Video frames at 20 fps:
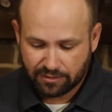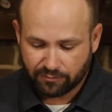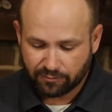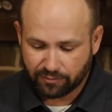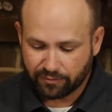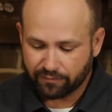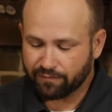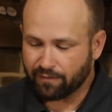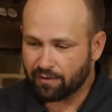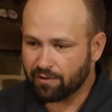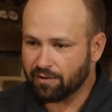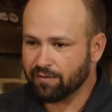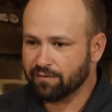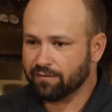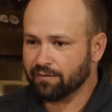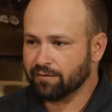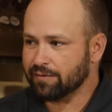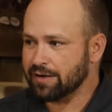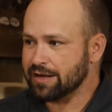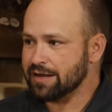revolve
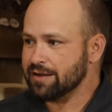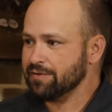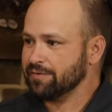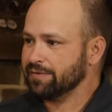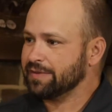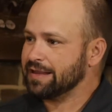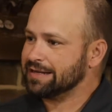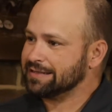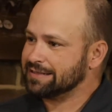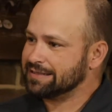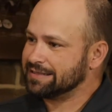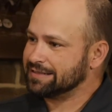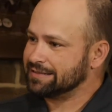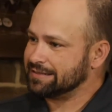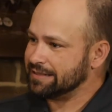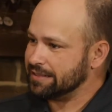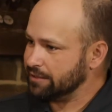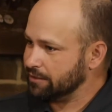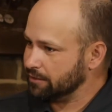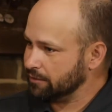around that
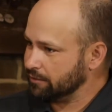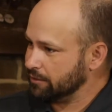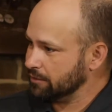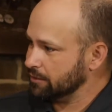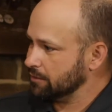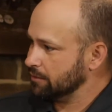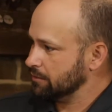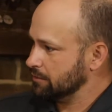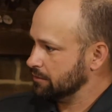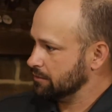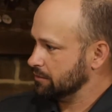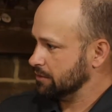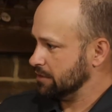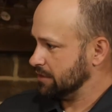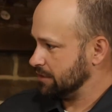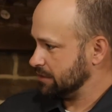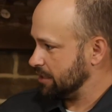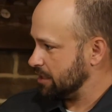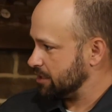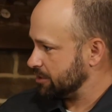singular
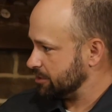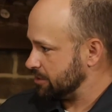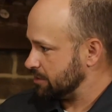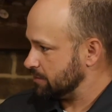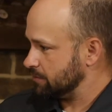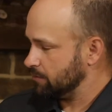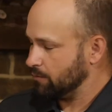discussion,